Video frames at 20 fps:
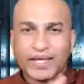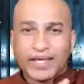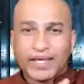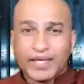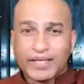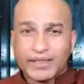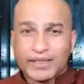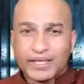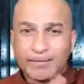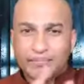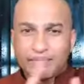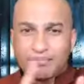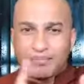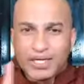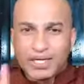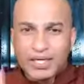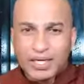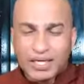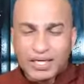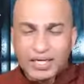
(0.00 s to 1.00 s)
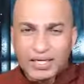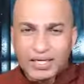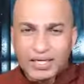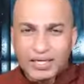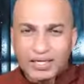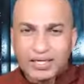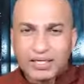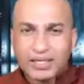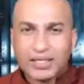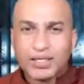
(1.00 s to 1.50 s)
in the
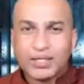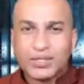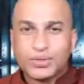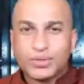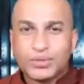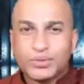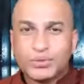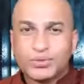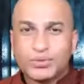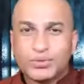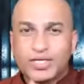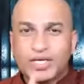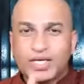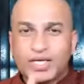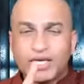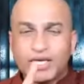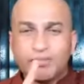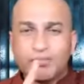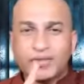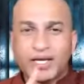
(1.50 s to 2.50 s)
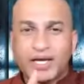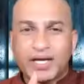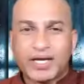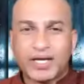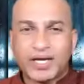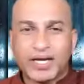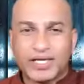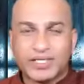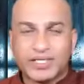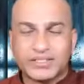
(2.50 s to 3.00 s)
middle, to keep the
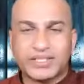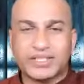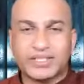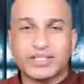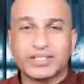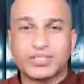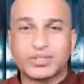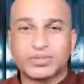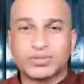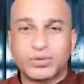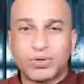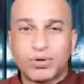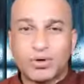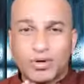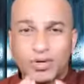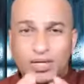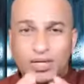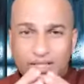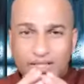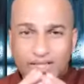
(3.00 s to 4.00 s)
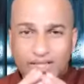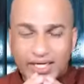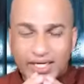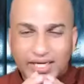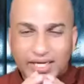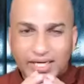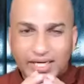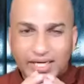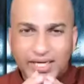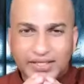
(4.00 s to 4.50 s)
connection, the stronger the
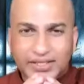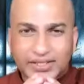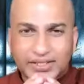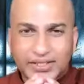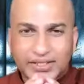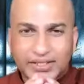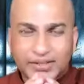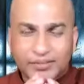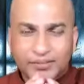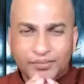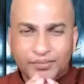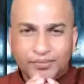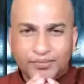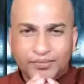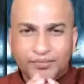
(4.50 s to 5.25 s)
connection,